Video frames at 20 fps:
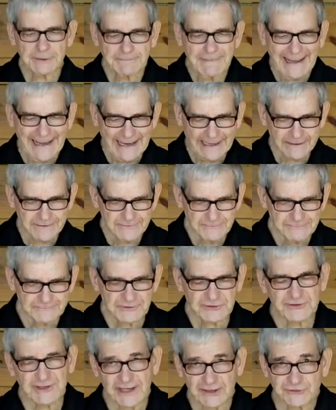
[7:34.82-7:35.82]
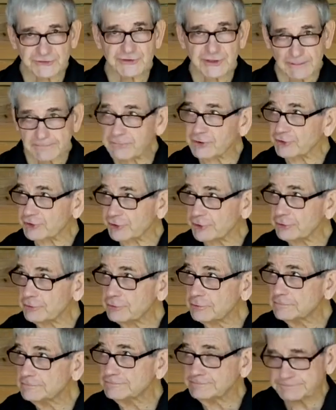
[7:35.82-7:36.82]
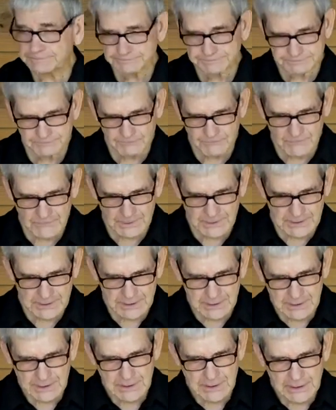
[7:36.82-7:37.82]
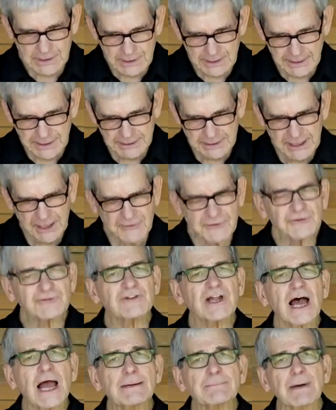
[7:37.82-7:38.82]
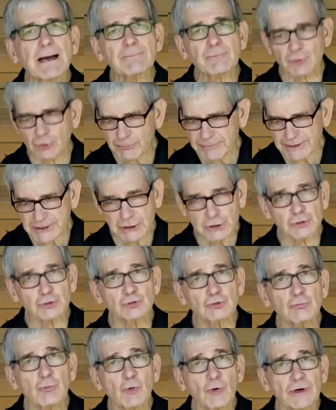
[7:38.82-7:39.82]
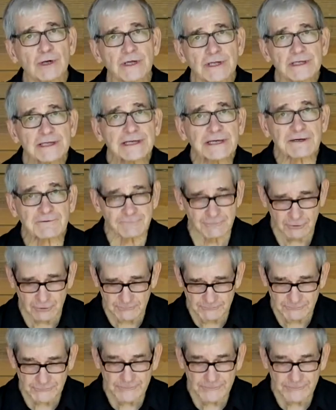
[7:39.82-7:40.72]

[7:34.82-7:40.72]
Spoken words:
back for test number 2. And this time I'm going to be a little more careful